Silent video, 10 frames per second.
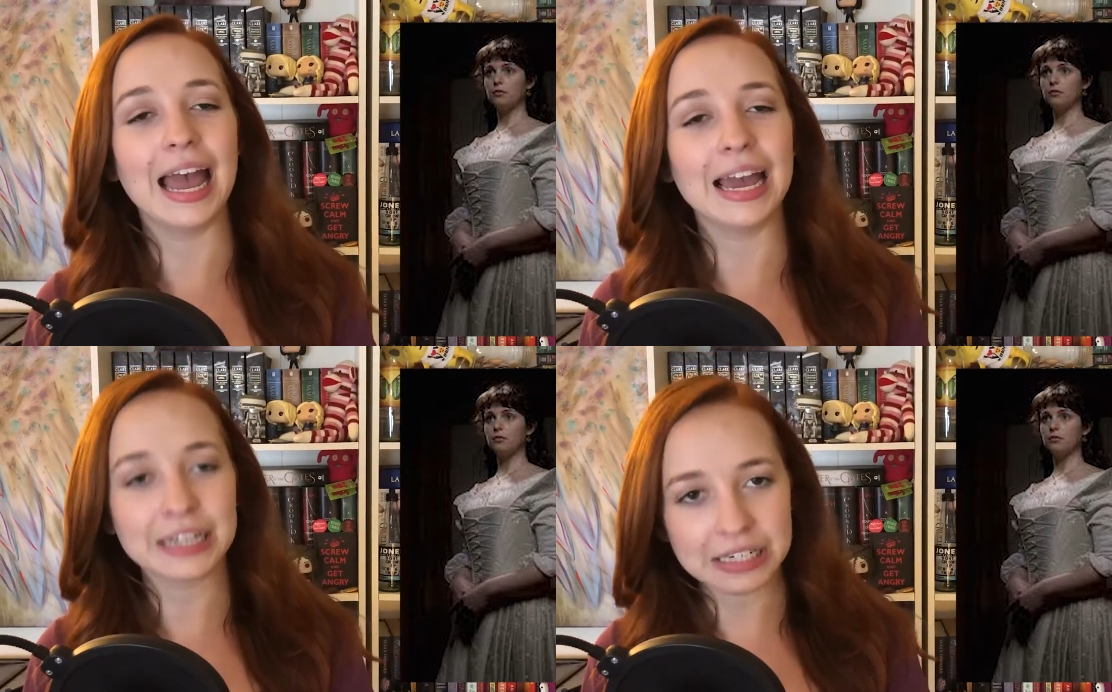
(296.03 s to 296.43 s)

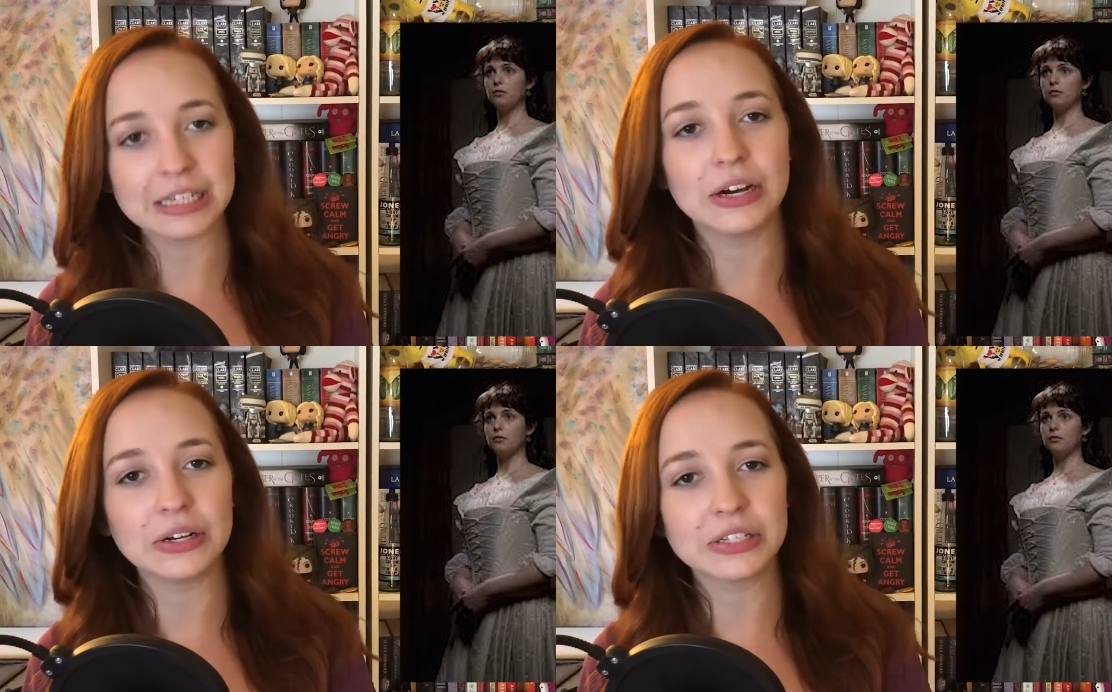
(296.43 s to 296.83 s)
Speaker 1: and
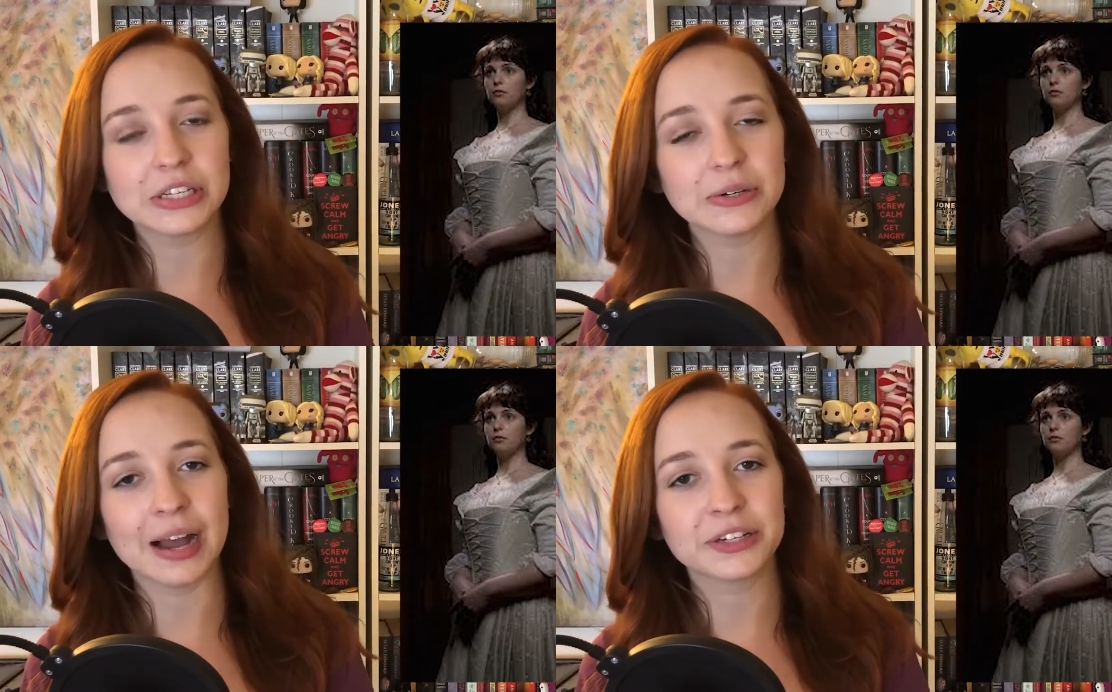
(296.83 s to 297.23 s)

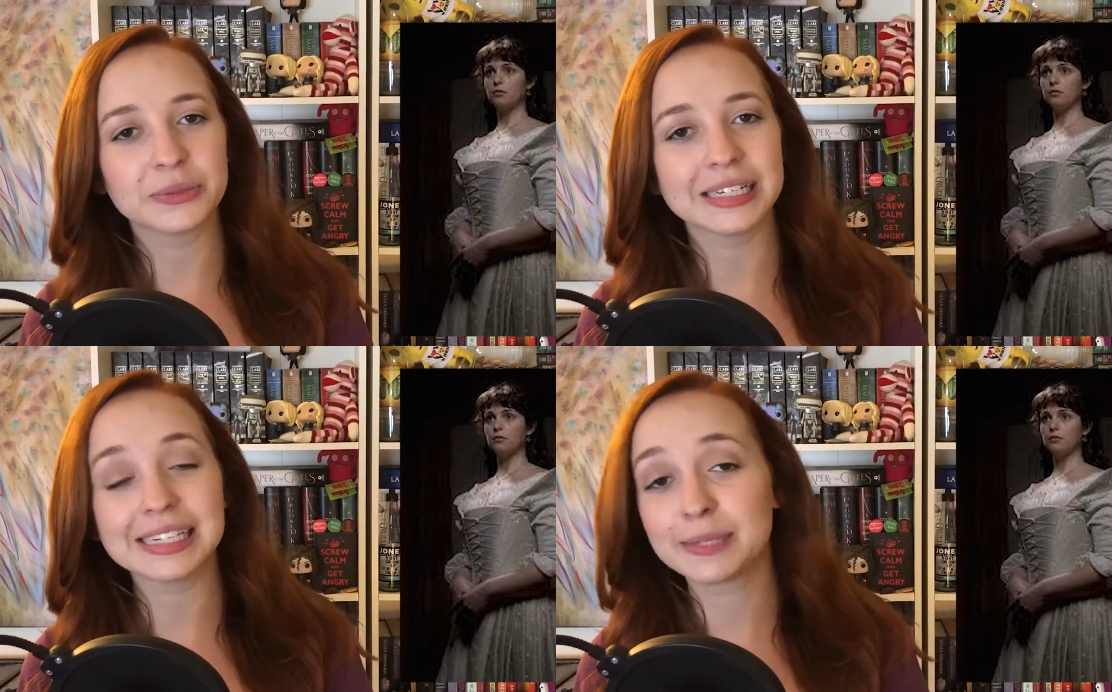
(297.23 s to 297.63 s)
also
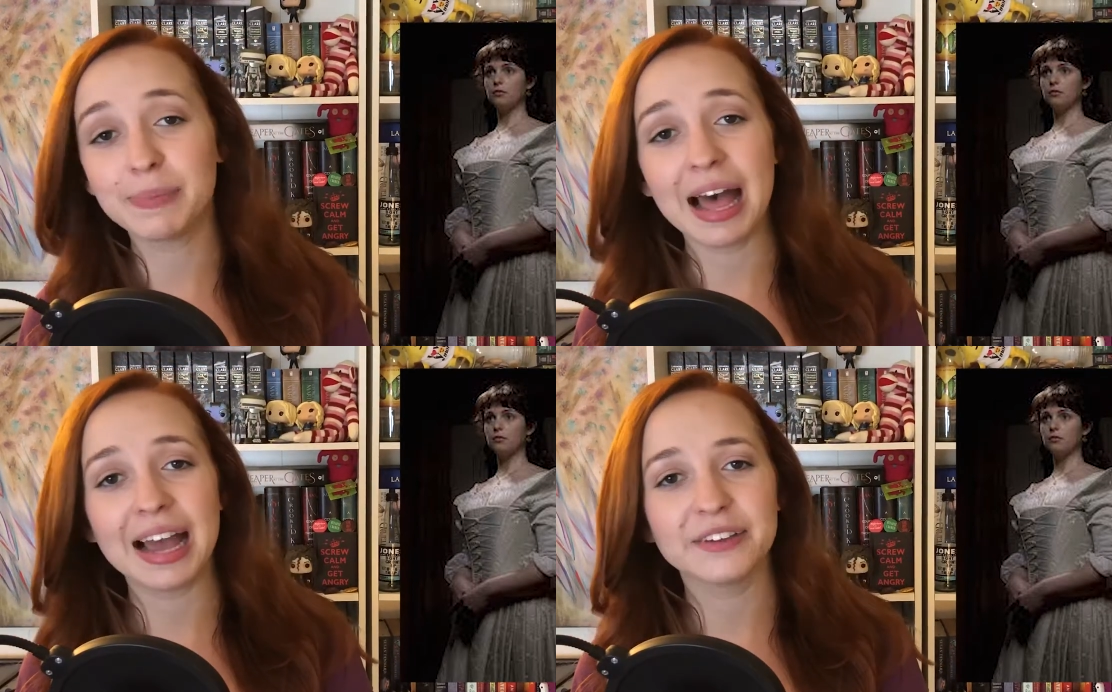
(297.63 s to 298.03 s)
actually a
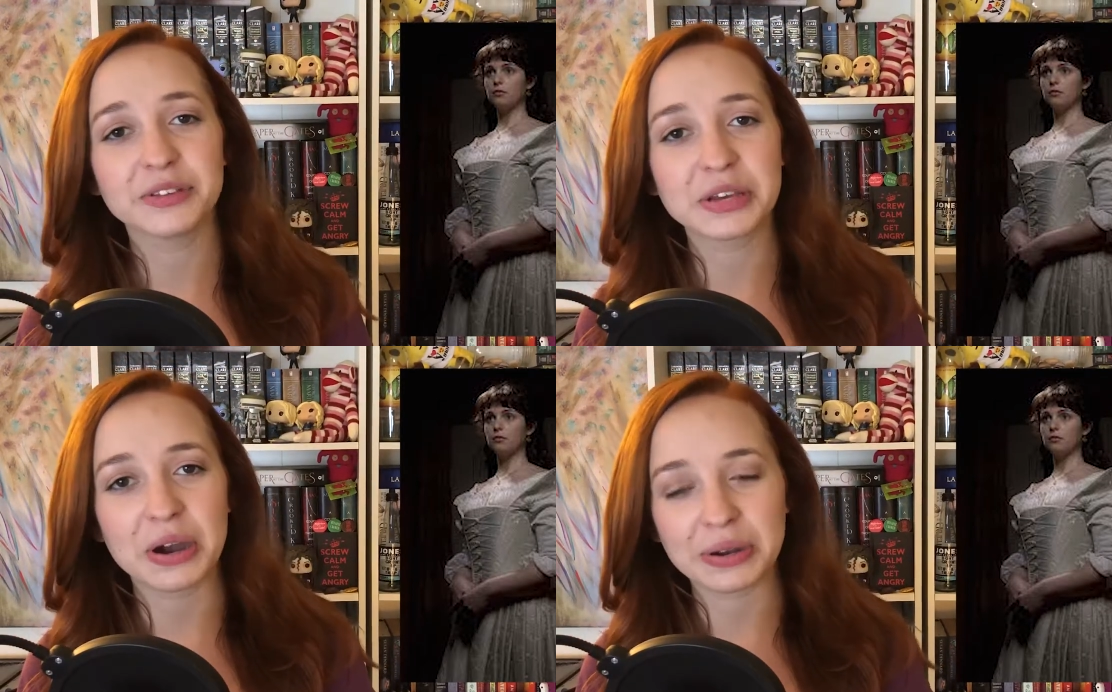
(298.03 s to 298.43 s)
spy
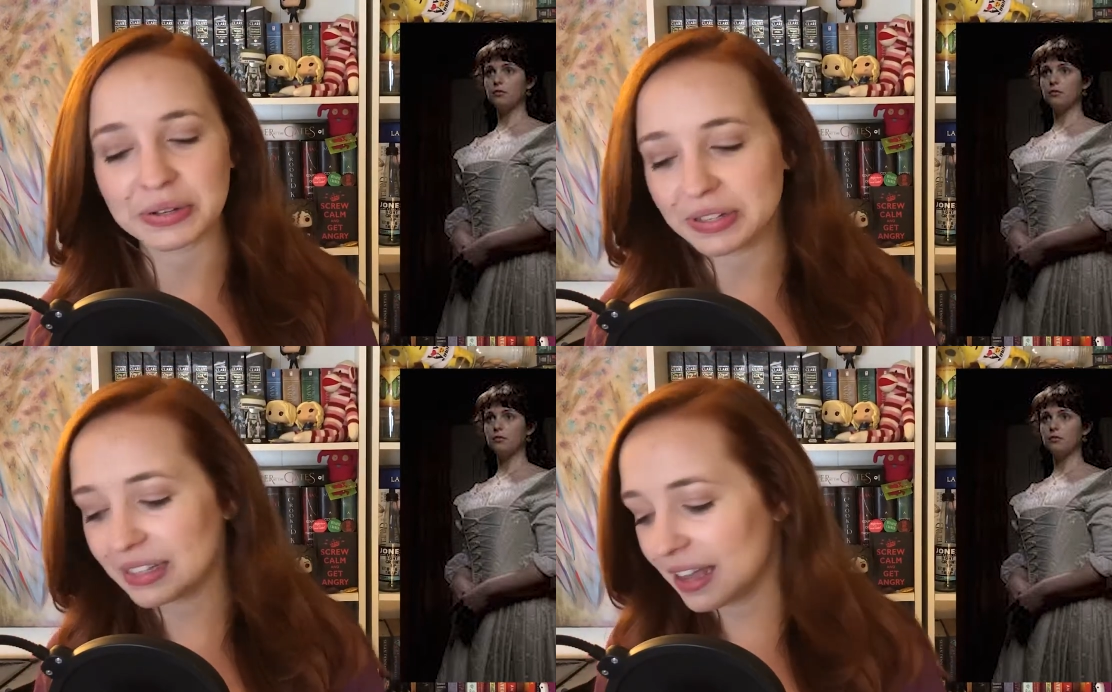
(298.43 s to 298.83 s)
for the
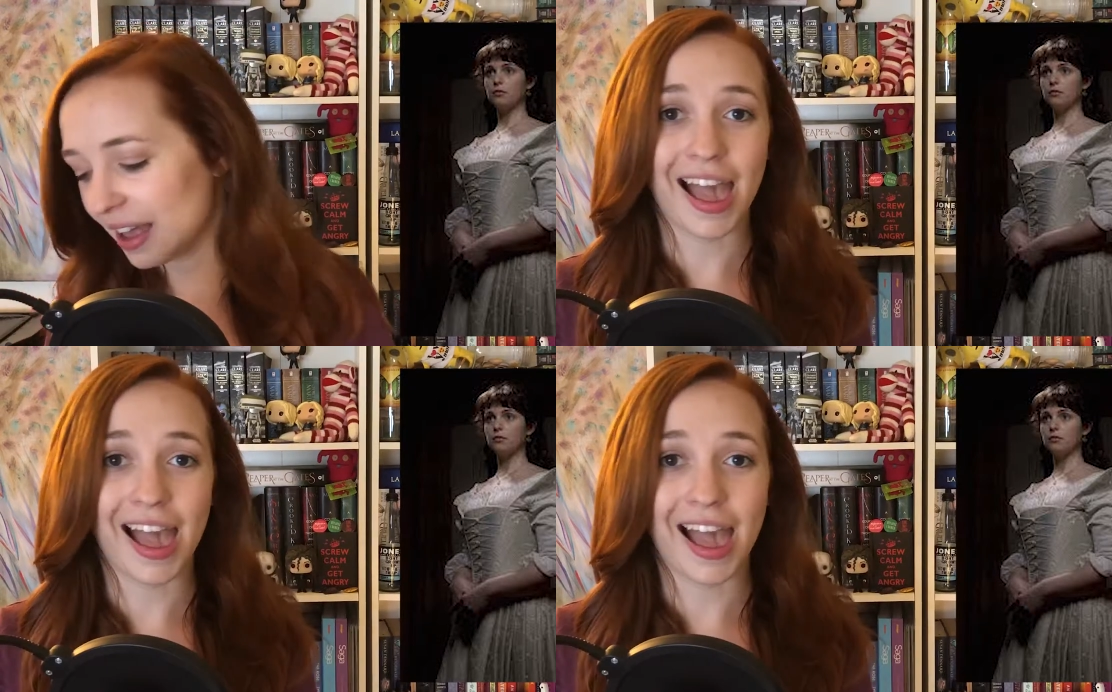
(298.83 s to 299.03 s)
cardinal.